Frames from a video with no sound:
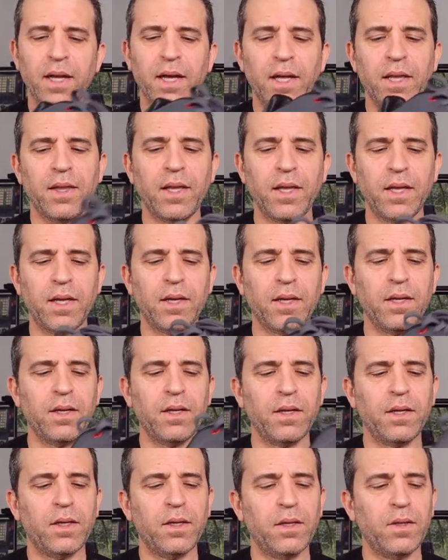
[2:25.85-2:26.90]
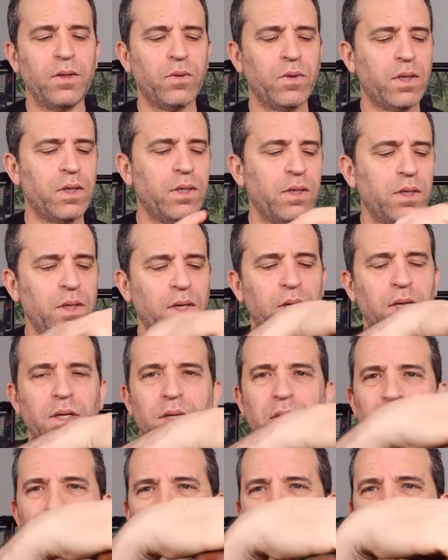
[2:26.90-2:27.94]
And then you can,
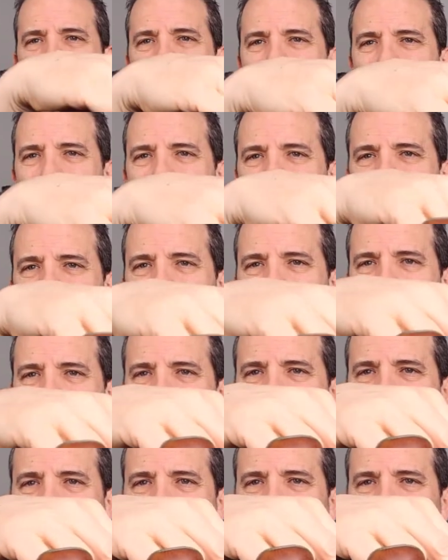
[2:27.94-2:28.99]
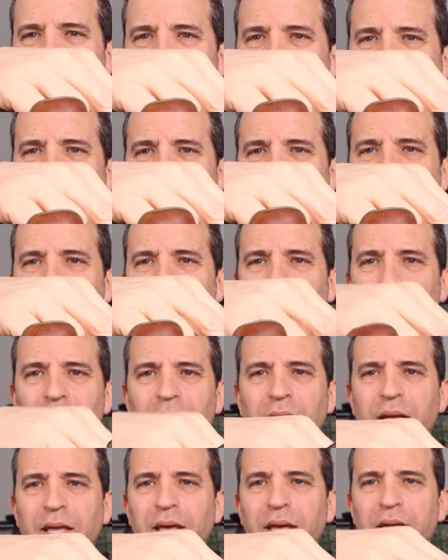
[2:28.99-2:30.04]
uh, you know, see, get an idea on the back. I,
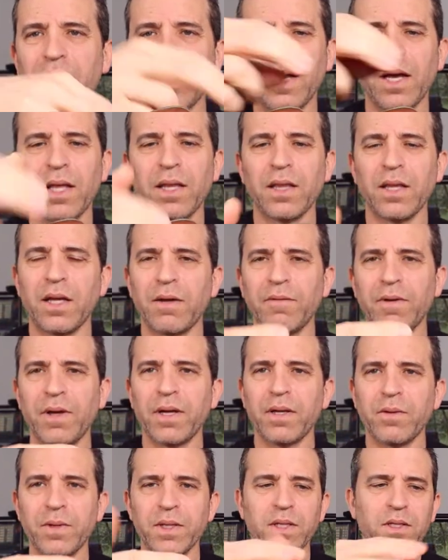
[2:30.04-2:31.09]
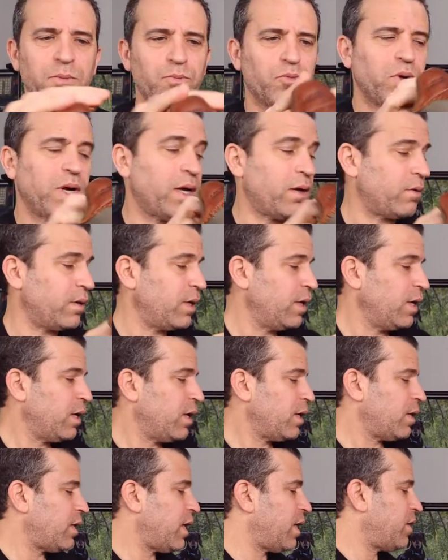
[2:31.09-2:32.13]
again, I love how, with this brown
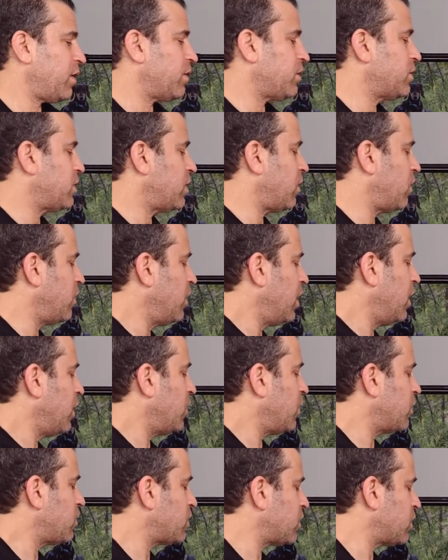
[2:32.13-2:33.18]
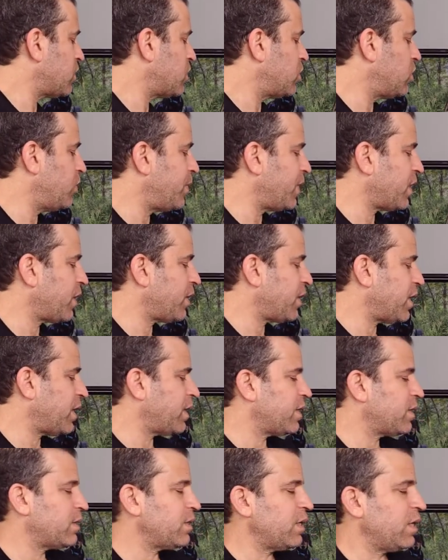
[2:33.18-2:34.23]
leather. So those are the two big
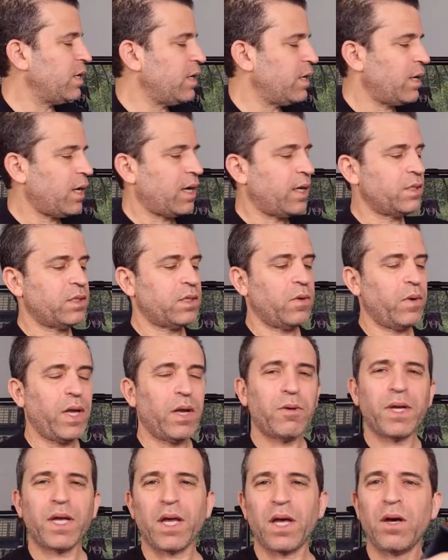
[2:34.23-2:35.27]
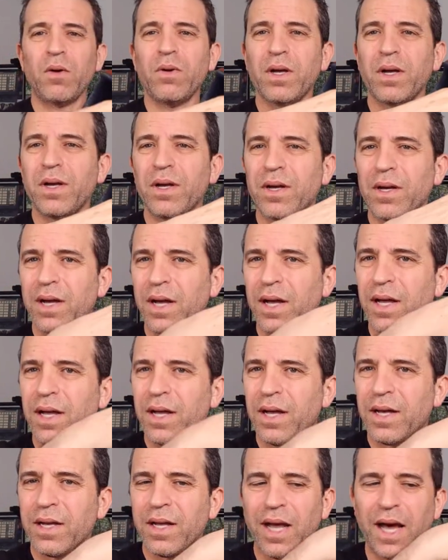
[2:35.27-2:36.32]
things. Uh, so here we go,
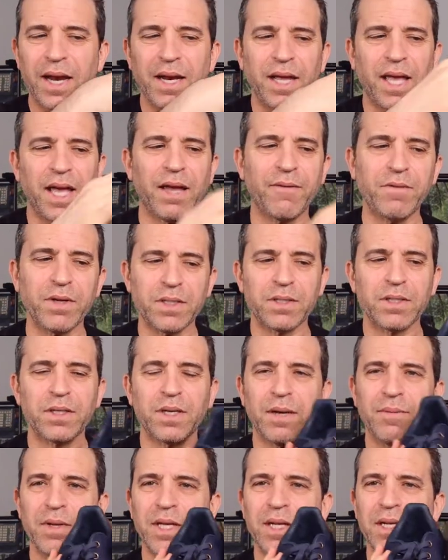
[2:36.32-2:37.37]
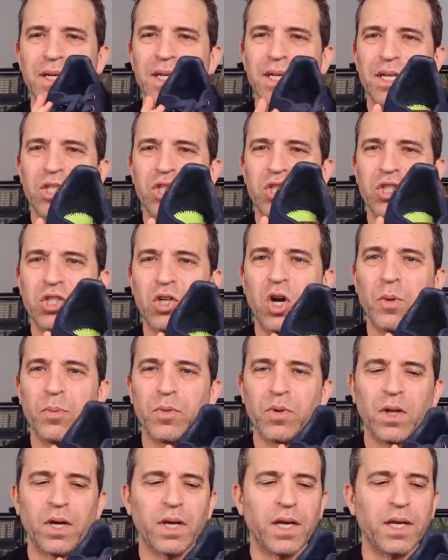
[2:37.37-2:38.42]
uh, cotton canvas. I mean, sharp
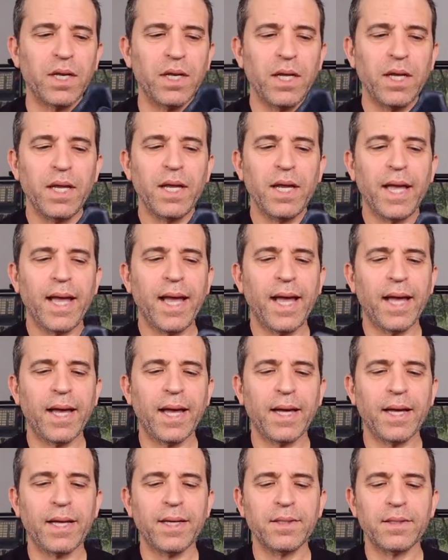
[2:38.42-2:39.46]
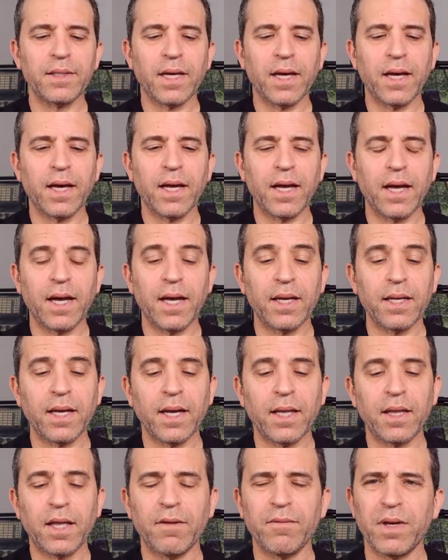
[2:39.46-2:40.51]
looking, and I, I,
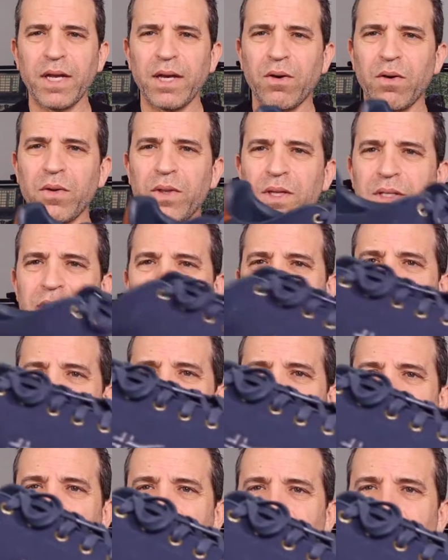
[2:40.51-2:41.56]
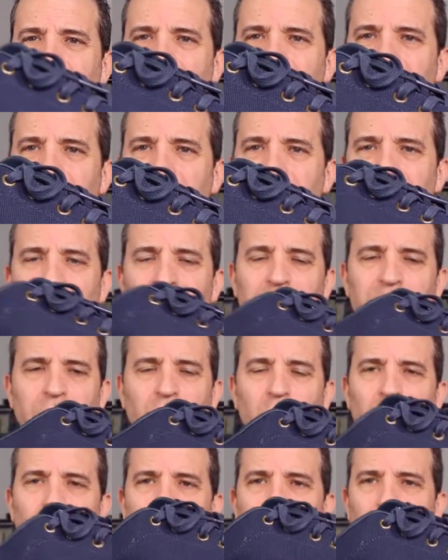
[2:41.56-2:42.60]
I love it. Now, this is the
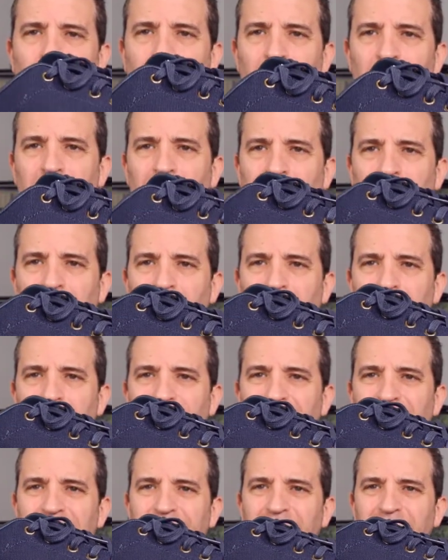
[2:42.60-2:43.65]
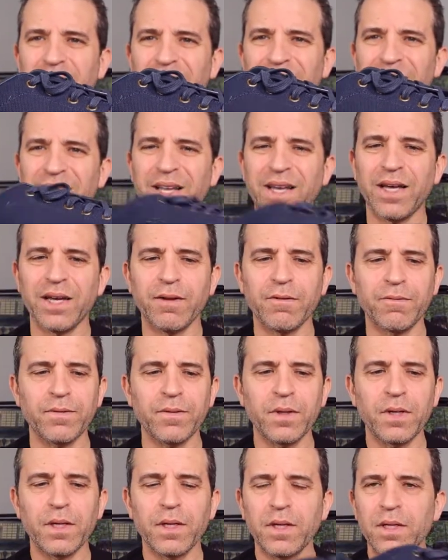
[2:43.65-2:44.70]
logo uh, on the Navy, kind of
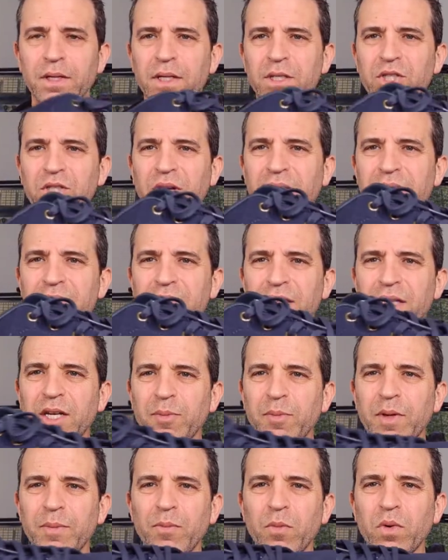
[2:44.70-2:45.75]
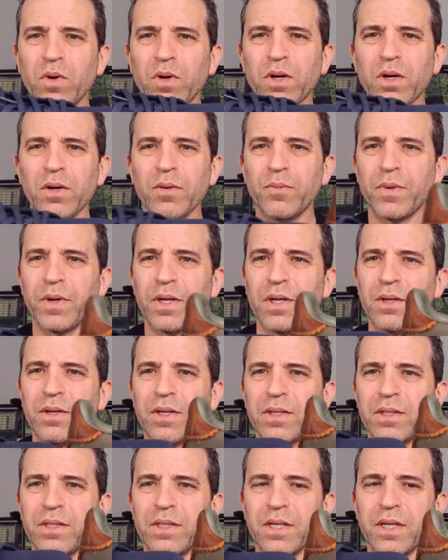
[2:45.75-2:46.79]
shines a little bit more, but you
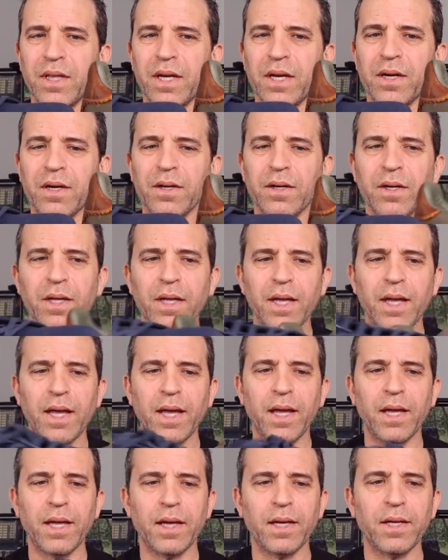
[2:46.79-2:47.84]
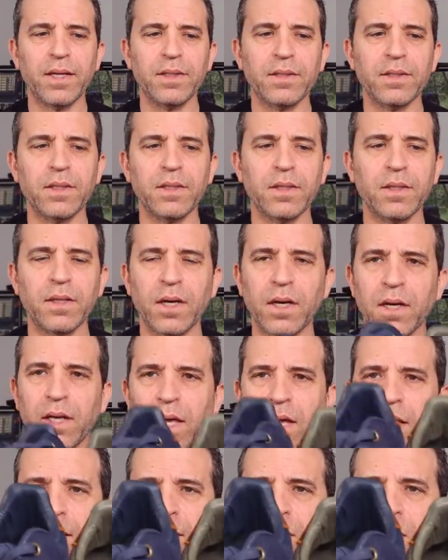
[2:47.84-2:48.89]
can see there. And
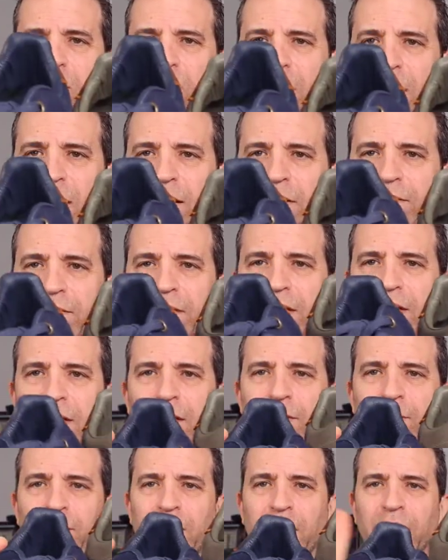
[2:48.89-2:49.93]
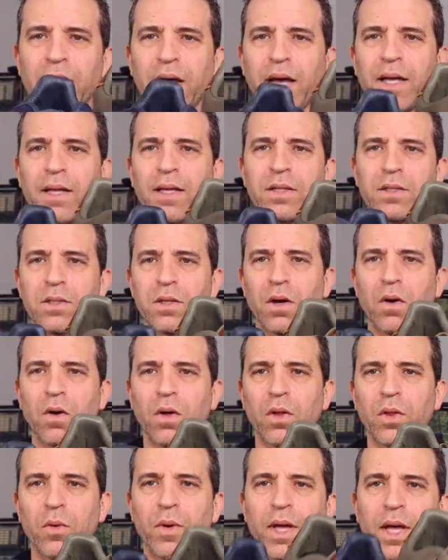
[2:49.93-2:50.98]
Again, you have the metal eyelets
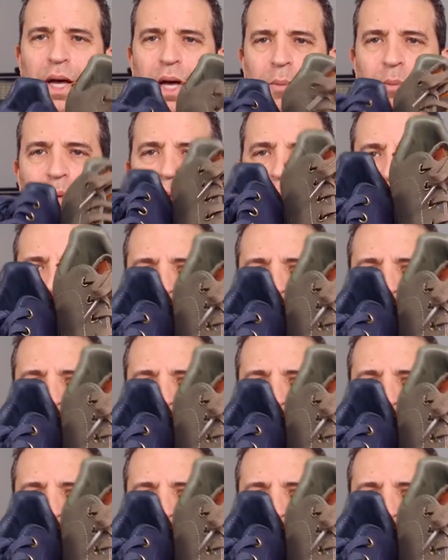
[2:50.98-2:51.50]
all the way up.